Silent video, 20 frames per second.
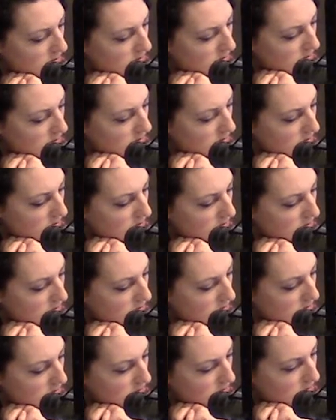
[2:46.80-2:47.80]

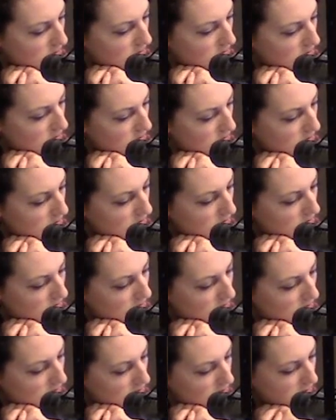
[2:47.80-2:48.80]

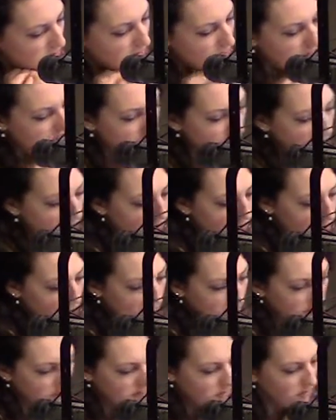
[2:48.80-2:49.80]

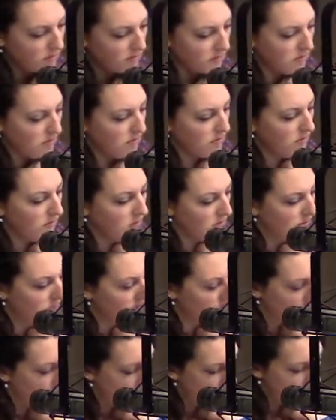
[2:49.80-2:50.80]

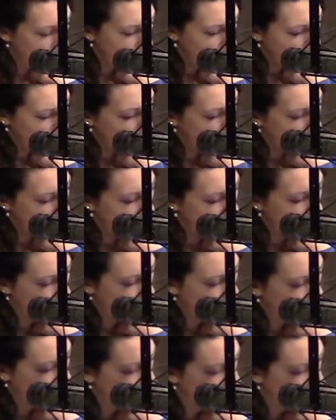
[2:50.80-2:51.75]
[no speech]